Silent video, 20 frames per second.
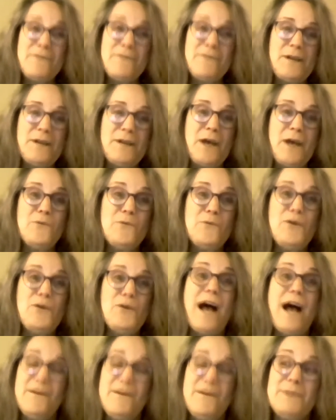would I,
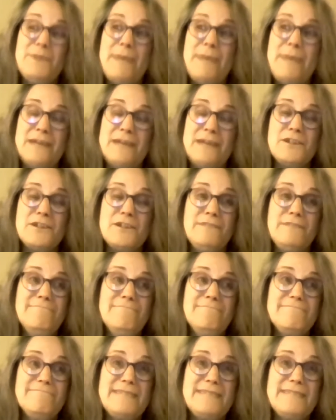I, would imagine
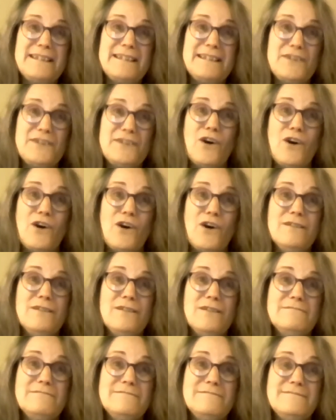that the dog
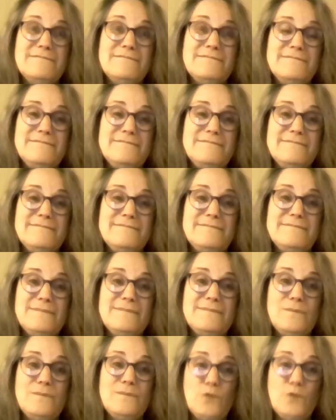
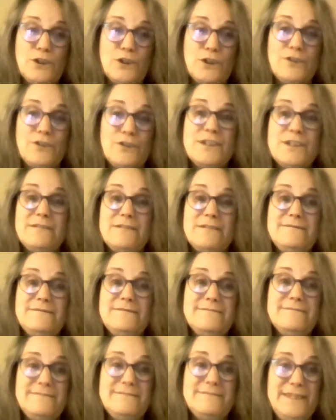would learn to
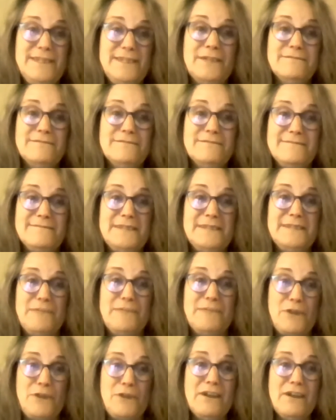you know mm-hmm.
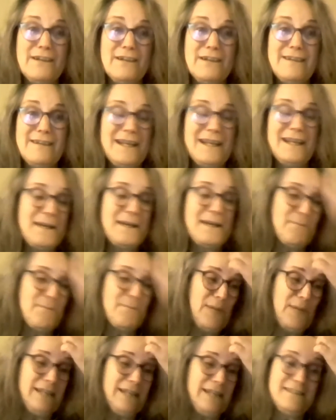live with it
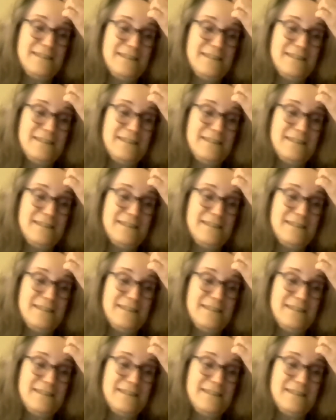but